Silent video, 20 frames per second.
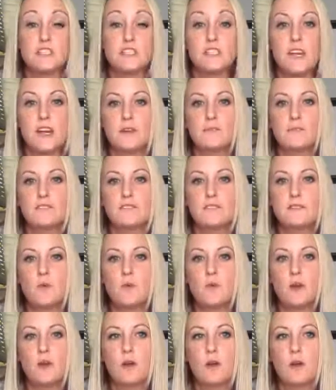chefs
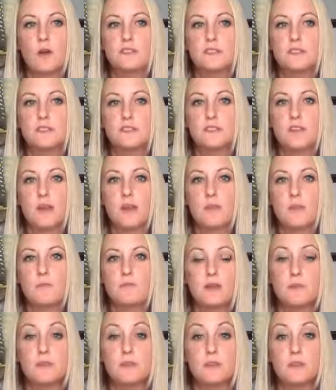or just
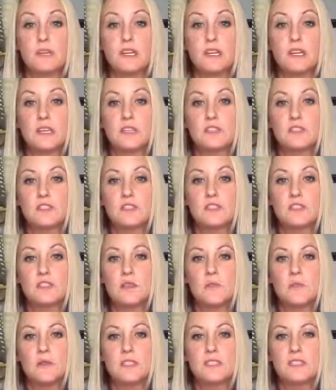people in the
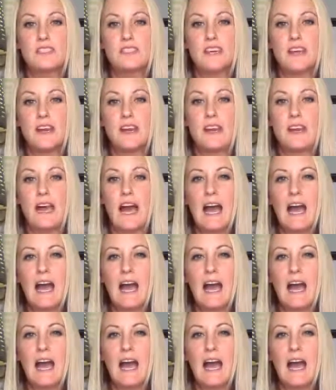industry was that